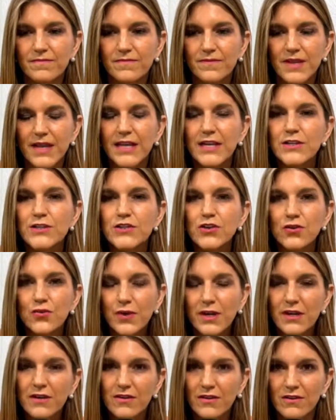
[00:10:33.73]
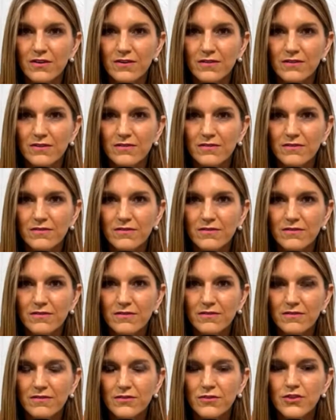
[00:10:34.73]
it is critical
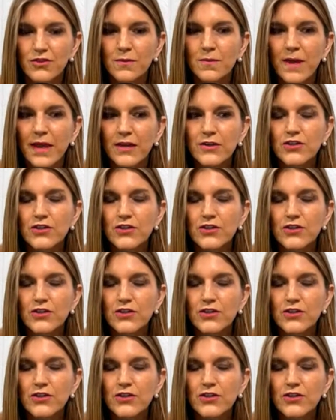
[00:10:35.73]
to make